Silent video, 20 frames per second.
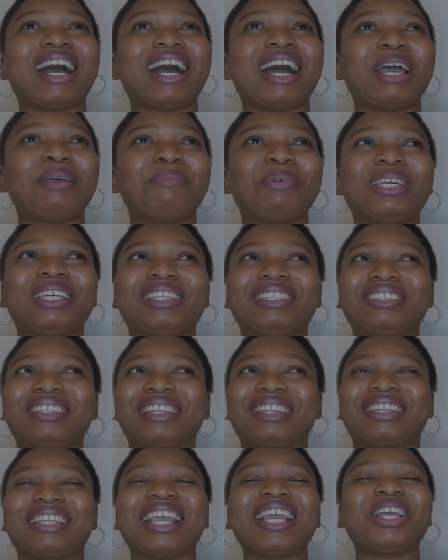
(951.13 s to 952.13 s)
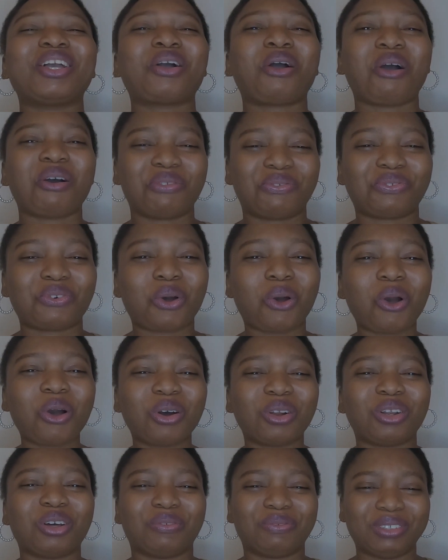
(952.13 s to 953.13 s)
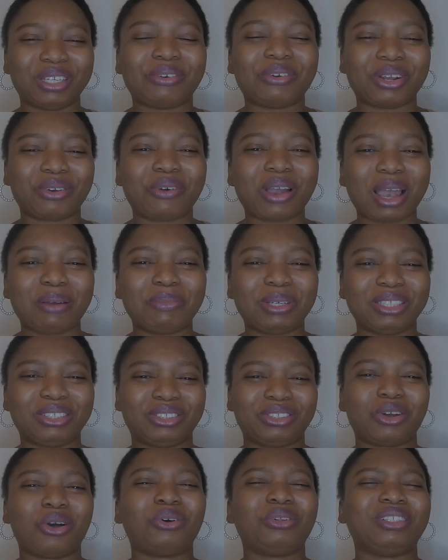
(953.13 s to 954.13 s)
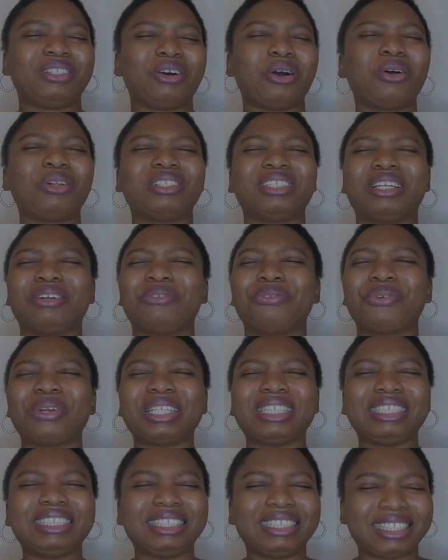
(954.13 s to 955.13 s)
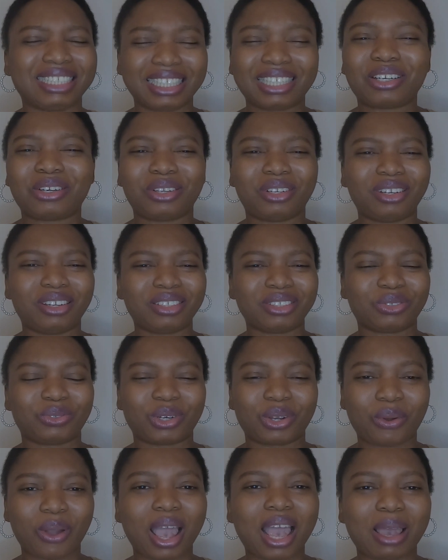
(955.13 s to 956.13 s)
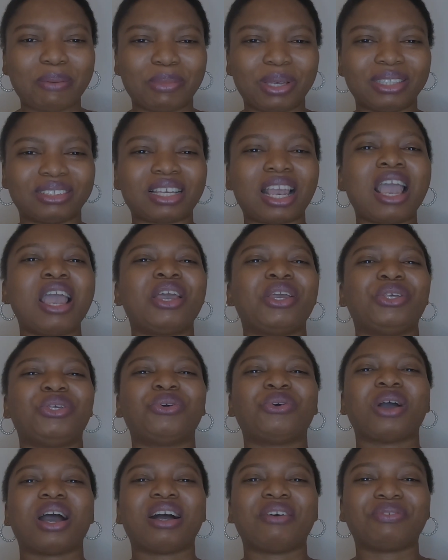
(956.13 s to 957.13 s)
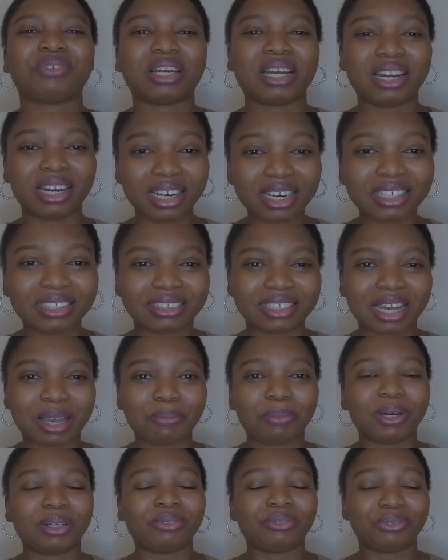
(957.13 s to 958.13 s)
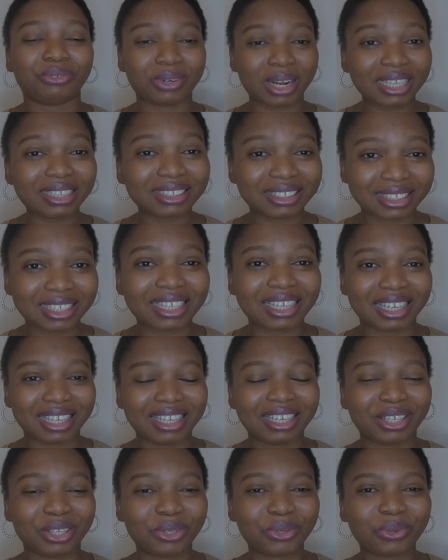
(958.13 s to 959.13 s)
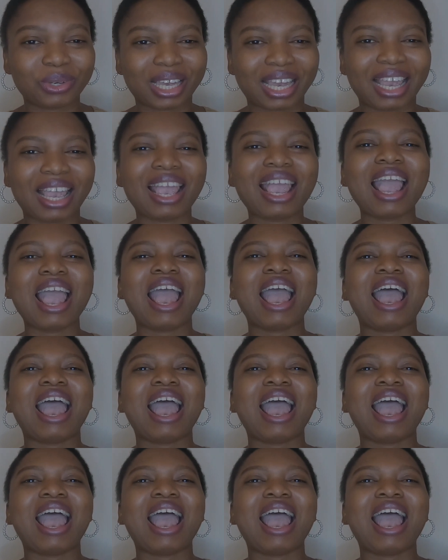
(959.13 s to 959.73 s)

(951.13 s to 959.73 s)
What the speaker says: I mean, think of all of the requirements, all the ridiculous requirements you have heard about renting in the UK.